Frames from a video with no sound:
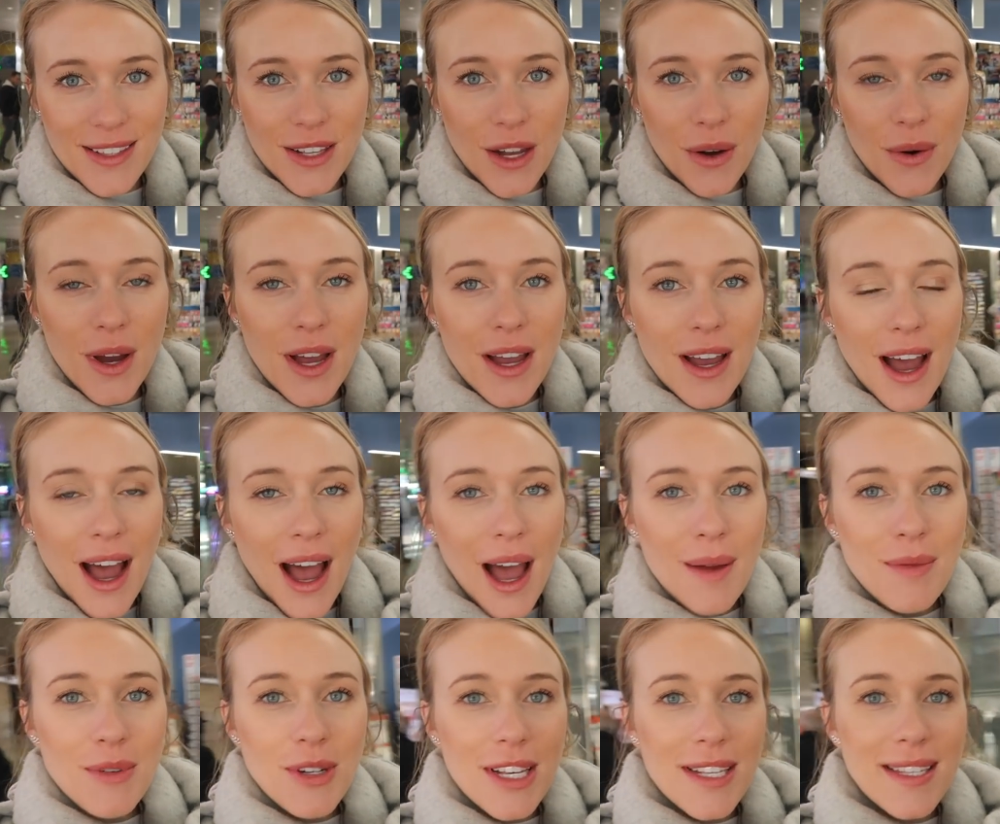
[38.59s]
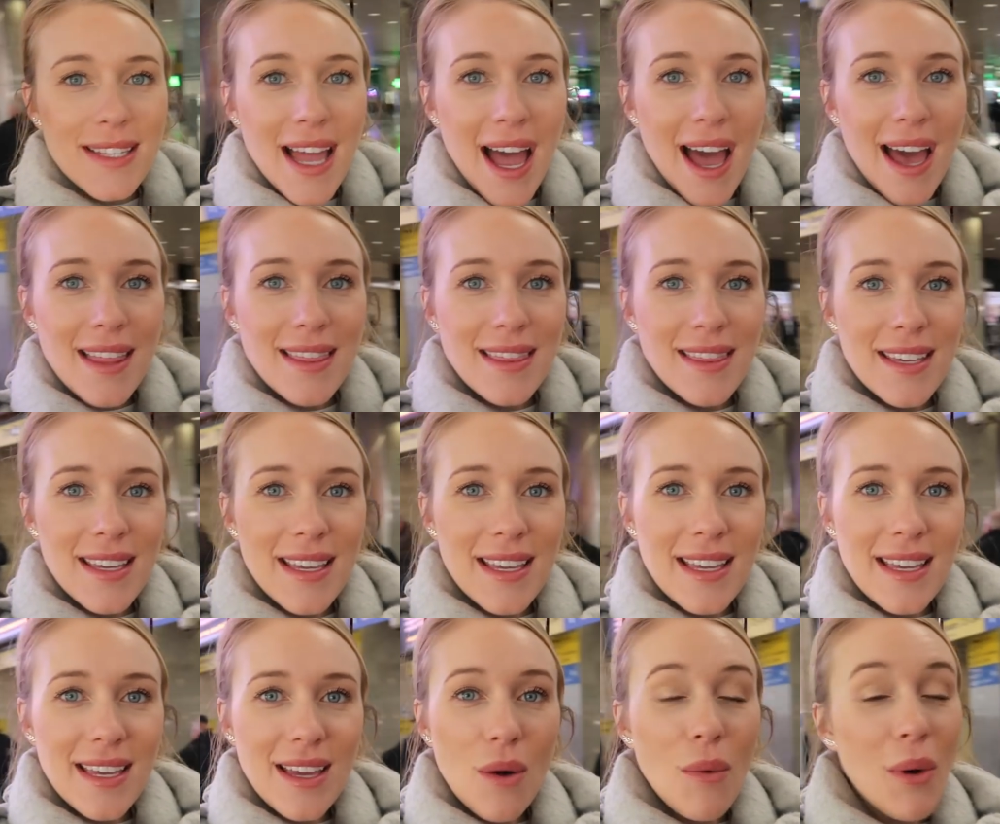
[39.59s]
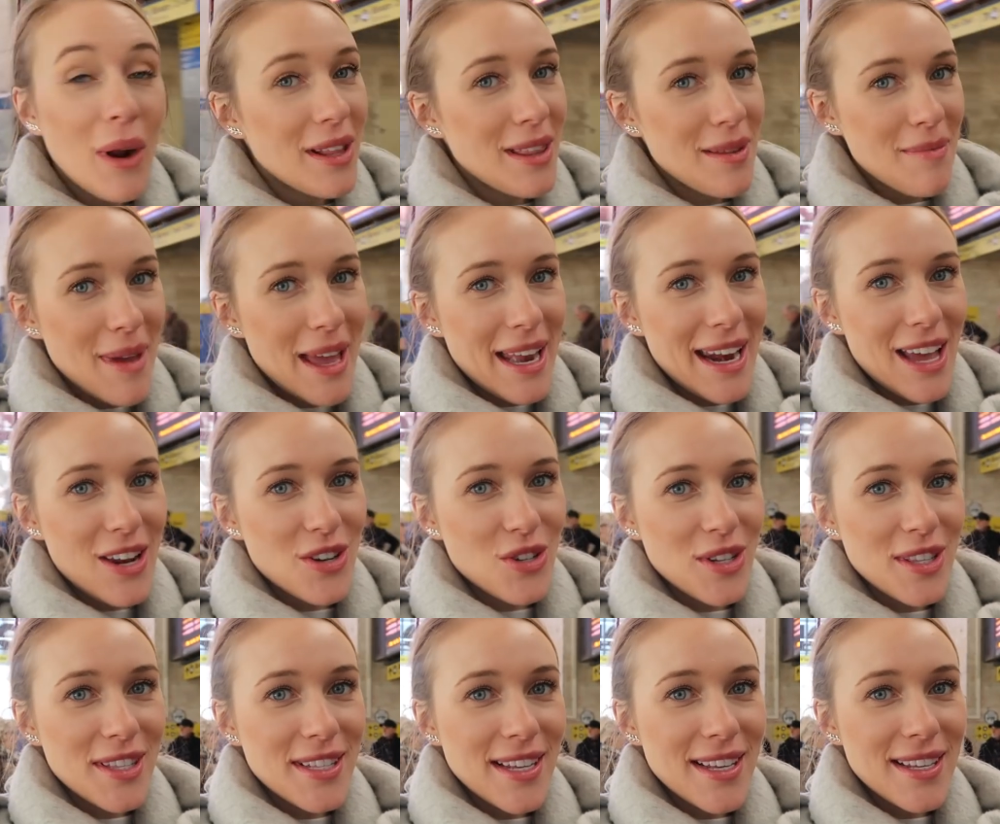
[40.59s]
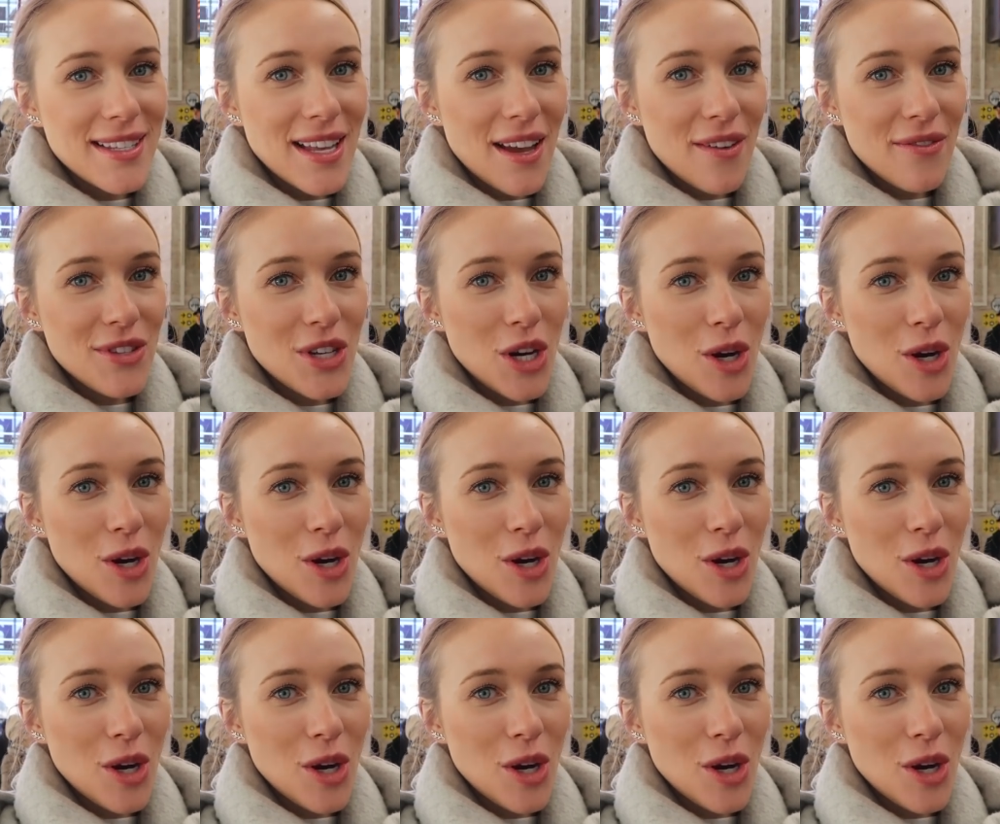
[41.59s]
So I'm just at one of the main entrances of